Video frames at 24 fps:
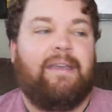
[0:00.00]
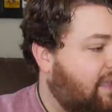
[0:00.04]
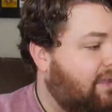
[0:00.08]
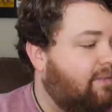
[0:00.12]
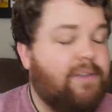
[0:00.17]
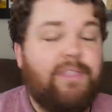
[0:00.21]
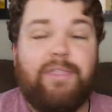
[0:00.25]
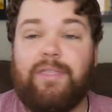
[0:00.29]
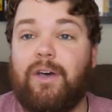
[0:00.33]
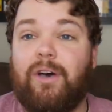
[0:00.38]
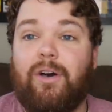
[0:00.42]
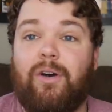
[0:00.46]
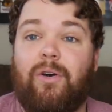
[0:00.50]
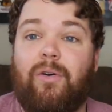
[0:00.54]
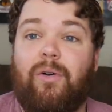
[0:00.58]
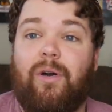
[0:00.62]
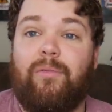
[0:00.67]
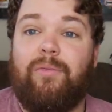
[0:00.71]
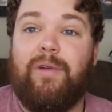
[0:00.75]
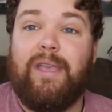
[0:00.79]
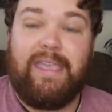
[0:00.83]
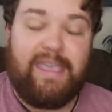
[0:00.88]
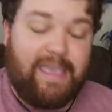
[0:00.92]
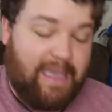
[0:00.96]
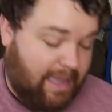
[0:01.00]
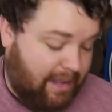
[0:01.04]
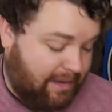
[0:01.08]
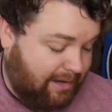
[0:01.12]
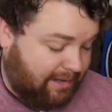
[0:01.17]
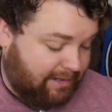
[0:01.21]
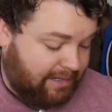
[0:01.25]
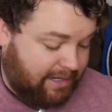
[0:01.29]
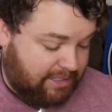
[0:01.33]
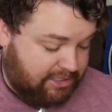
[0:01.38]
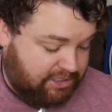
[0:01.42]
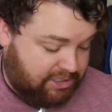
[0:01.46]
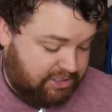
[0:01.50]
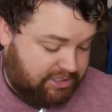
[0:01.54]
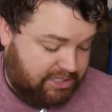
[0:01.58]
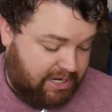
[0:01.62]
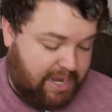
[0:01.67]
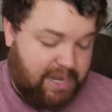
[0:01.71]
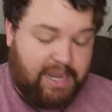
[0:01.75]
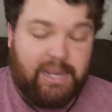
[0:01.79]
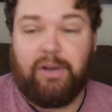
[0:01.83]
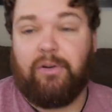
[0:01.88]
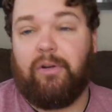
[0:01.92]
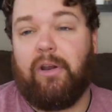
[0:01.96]
even though we cannot
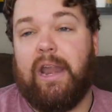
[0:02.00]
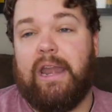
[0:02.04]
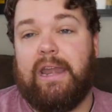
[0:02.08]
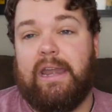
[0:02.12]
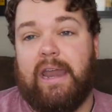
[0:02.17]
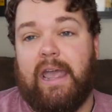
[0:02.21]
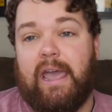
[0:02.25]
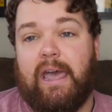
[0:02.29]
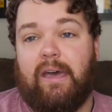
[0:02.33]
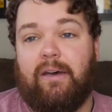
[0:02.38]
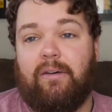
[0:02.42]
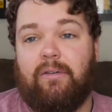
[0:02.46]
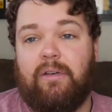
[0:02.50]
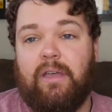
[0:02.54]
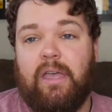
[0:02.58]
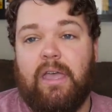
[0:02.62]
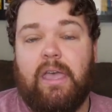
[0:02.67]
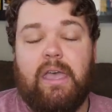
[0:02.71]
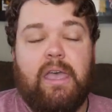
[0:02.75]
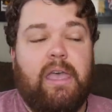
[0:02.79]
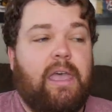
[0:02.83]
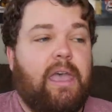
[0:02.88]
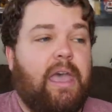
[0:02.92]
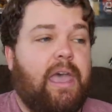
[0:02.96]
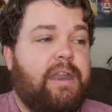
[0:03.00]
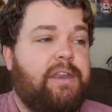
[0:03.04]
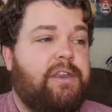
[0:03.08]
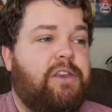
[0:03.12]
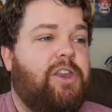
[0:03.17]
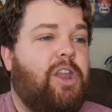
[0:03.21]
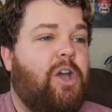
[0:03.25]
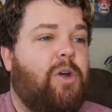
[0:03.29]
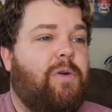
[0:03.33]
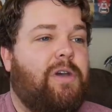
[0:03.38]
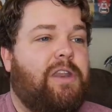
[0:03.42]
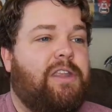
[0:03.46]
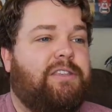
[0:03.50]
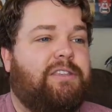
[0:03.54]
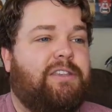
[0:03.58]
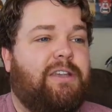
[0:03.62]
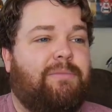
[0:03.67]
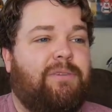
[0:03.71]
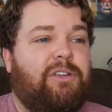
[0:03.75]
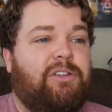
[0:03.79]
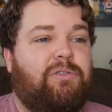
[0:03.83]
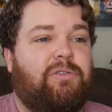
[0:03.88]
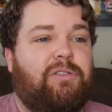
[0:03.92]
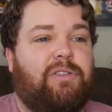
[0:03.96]
entertain right now, and no one is
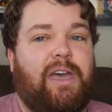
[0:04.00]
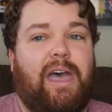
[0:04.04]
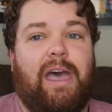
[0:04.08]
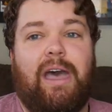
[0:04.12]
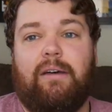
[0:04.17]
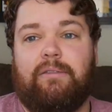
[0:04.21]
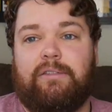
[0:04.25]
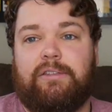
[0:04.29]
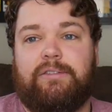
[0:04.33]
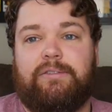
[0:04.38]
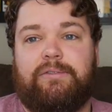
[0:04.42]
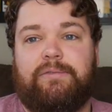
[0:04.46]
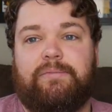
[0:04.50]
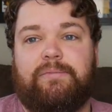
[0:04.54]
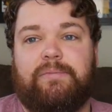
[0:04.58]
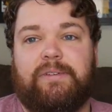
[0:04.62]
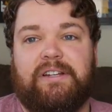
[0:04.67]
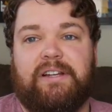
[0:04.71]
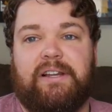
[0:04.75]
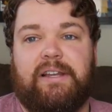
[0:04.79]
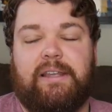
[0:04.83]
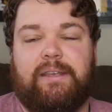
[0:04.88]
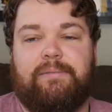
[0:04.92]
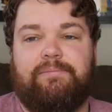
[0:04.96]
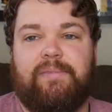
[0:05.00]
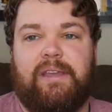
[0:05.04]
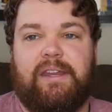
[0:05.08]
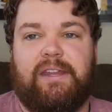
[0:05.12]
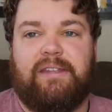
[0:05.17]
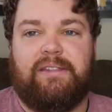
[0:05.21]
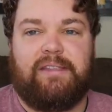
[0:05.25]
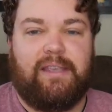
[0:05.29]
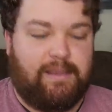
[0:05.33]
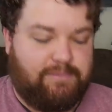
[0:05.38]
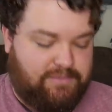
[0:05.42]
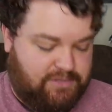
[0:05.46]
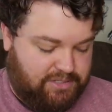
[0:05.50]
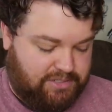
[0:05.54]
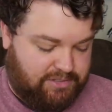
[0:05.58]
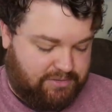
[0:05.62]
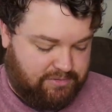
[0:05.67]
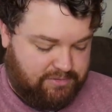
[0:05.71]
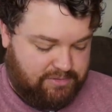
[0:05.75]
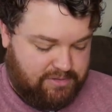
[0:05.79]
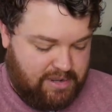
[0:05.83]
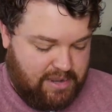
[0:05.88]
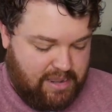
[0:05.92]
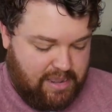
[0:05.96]
coming to the house really anytime
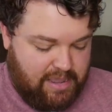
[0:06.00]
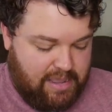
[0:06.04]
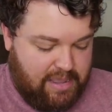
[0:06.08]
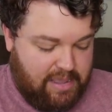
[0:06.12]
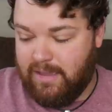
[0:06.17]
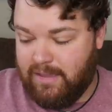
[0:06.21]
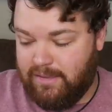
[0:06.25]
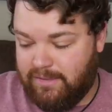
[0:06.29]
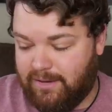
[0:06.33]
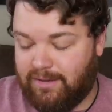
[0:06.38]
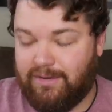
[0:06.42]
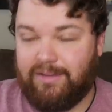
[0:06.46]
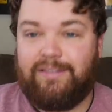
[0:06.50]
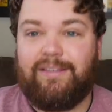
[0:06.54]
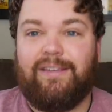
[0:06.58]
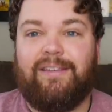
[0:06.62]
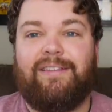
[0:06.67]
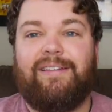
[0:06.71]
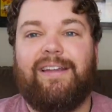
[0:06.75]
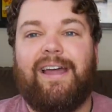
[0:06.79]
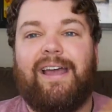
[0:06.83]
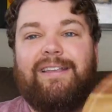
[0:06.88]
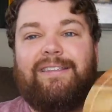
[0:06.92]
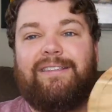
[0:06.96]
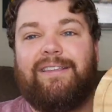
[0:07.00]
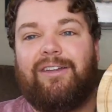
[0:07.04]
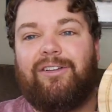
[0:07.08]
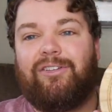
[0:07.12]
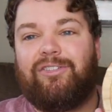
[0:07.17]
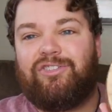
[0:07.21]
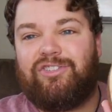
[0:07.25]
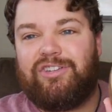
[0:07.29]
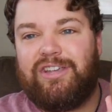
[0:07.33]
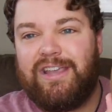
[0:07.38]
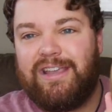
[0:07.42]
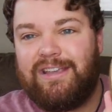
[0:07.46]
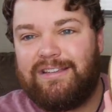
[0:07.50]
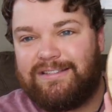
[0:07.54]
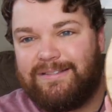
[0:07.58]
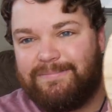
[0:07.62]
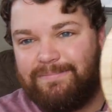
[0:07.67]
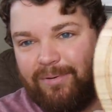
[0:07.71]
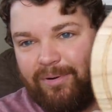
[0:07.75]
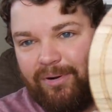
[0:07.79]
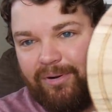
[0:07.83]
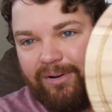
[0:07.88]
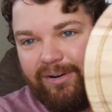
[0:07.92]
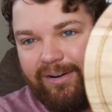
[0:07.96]
soon, there's this nice little cheese
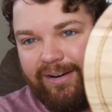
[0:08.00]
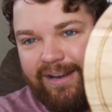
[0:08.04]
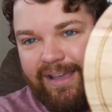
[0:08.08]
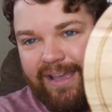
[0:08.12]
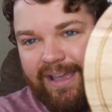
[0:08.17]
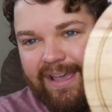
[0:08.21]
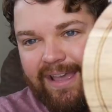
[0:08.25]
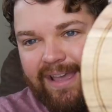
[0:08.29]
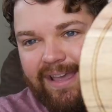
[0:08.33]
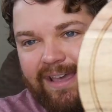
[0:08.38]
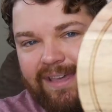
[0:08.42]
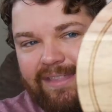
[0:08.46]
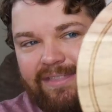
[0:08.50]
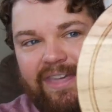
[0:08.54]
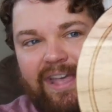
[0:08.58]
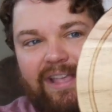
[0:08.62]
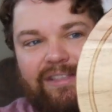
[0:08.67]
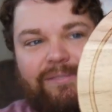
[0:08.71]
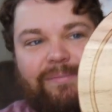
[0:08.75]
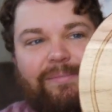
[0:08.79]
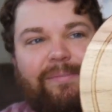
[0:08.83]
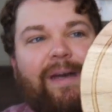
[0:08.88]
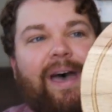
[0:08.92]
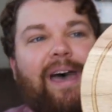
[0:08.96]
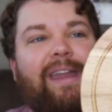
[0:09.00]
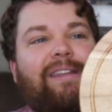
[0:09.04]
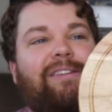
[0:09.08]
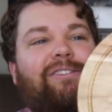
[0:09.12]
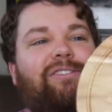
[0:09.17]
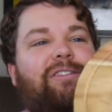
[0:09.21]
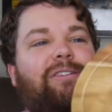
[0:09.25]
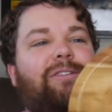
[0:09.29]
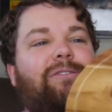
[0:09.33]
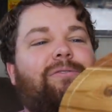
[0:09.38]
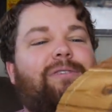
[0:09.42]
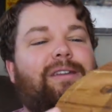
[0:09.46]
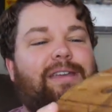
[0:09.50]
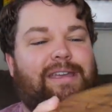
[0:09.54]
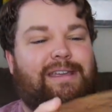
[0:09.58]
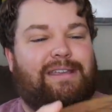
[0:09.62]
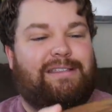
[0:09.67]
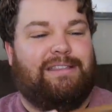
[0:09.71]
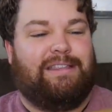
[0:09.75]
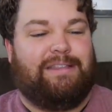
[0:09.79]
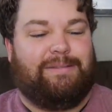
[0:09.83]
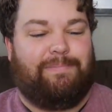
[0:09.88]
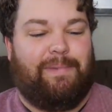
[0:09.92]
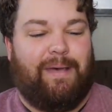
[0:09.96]
board that's Ratatouille
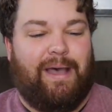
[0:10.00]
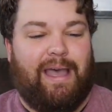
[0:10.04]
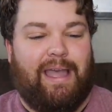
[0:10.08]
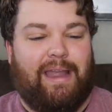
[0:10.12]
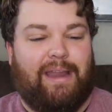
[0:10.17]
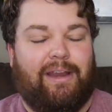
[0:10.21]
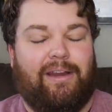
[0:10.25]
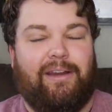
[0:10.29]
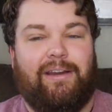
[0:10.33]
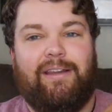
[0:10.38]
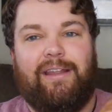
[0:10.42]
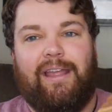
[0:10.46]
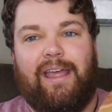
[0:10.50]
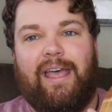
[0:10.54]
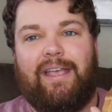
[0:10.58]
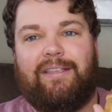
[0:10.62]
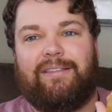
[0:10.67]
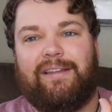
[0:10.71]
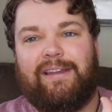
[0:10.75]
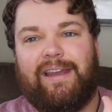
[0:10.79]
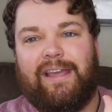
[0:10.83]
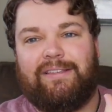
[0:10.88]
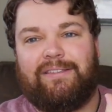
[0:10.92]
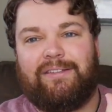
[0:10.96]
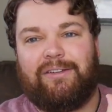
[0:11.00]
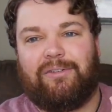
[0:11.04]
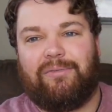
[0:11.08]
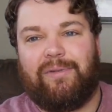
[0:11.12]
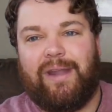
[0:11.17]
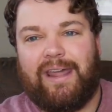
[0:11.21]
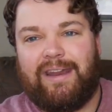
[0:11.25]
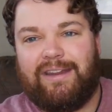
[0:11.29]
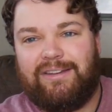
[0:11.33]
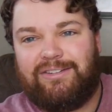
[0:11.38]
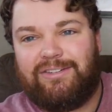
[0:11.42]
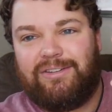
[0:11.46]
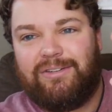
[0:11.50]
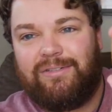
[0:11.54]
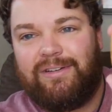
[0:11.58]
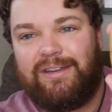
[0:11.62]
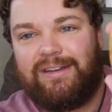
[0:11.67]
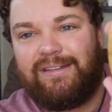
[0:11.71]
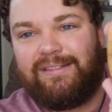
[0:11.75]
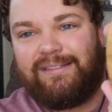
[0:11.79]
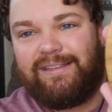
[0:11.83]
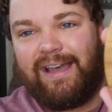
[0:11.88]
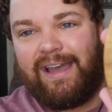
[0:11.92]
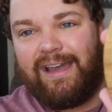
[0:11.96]
inspired, that has a nice little Ratatouille
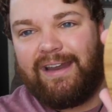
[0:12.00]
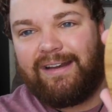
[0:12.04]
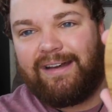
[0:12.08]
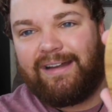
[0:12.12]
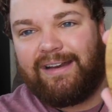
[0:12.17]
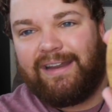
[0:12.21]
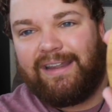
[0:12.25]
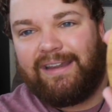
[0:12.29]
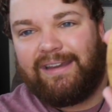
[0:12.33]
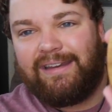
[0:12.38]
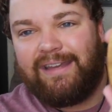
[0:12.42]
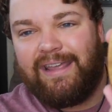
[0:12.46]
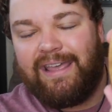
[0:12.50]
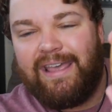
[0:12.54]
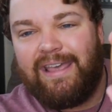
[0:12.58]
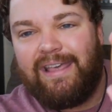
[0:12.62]
design on it,